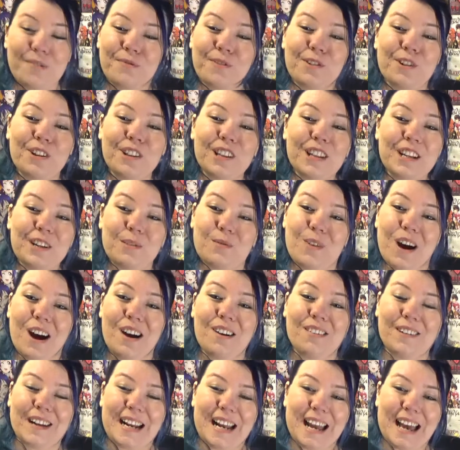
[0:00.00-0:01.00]
for a little
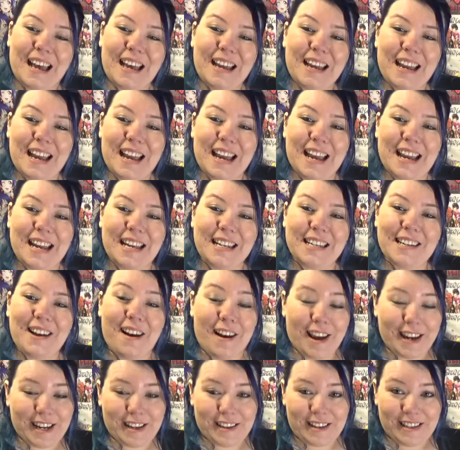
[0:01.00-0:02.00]
while now, and
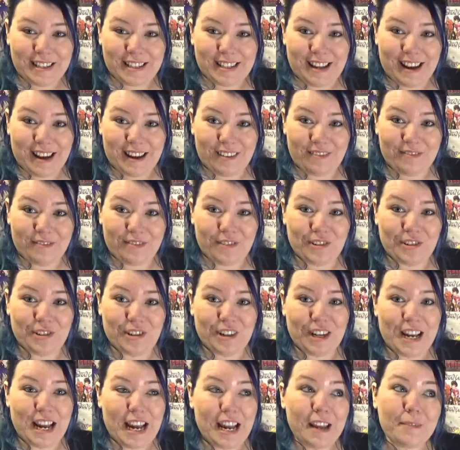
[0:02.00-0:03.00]
I can say
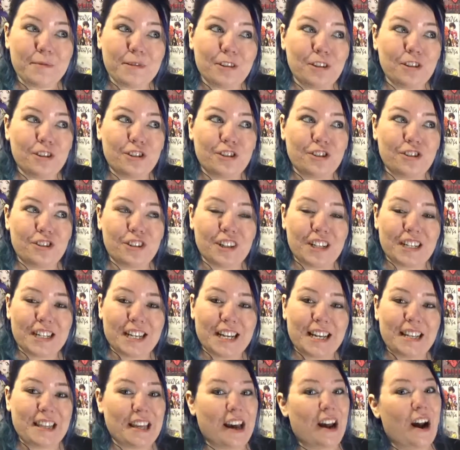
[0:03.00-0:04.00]
for absolute
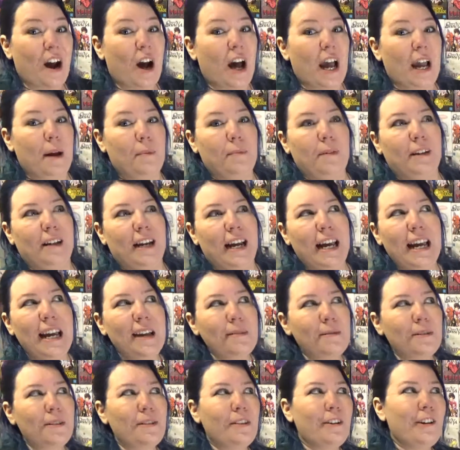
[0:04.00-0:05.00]
certainty that I am in
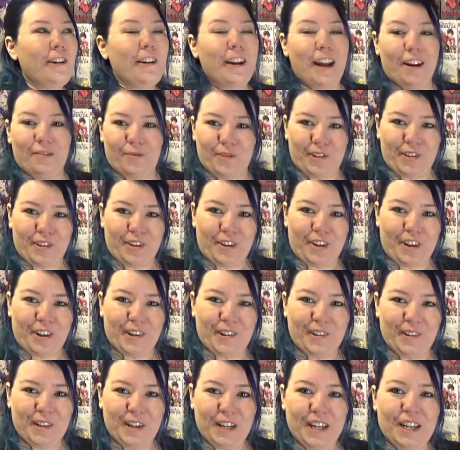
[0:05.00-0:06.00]
absolute love with her.
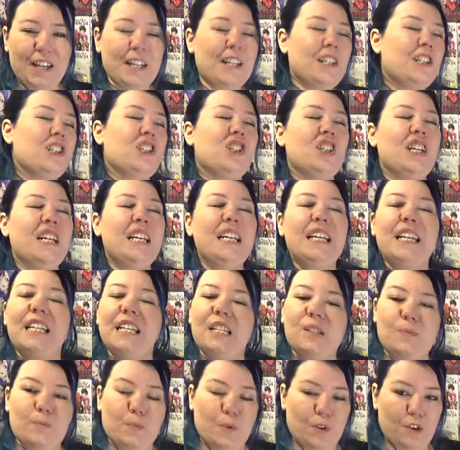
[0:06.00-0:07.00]
She
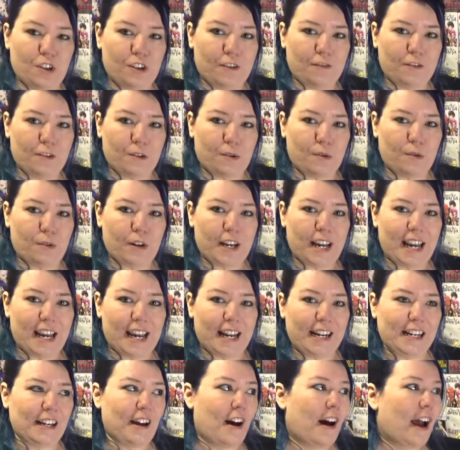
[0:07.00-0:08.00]
is beautiful,
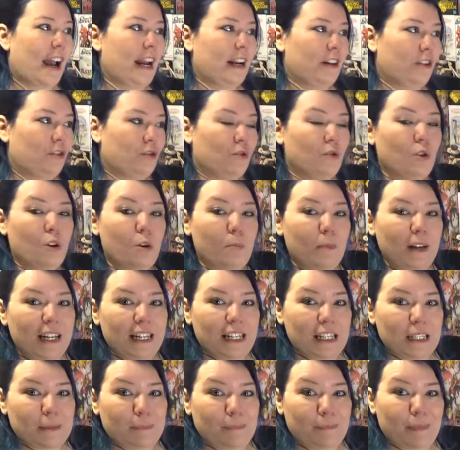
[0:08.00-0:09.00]
and I normally
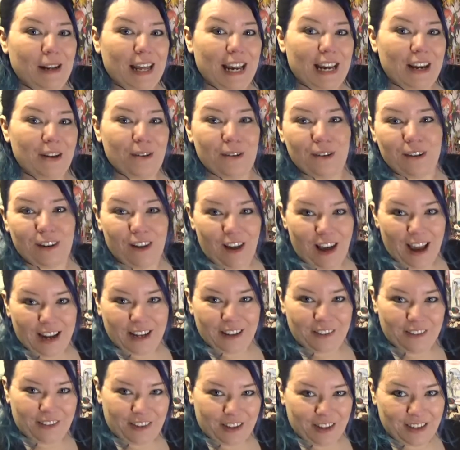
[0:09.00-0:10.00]
display her like
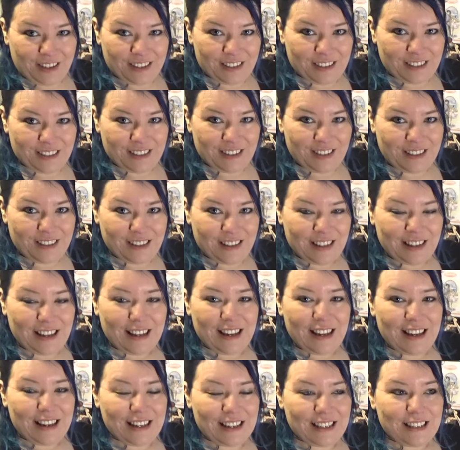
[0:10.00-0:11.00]
this.
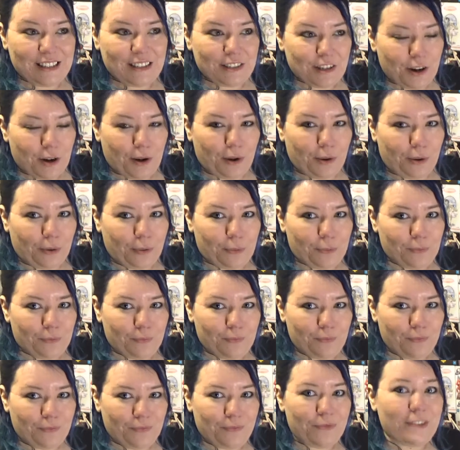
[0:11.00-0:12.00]
So,
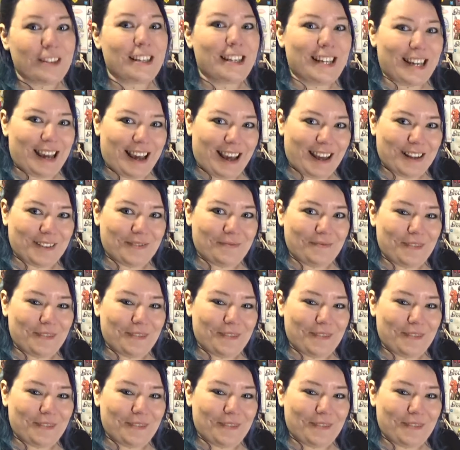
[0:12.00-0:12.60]
yeah.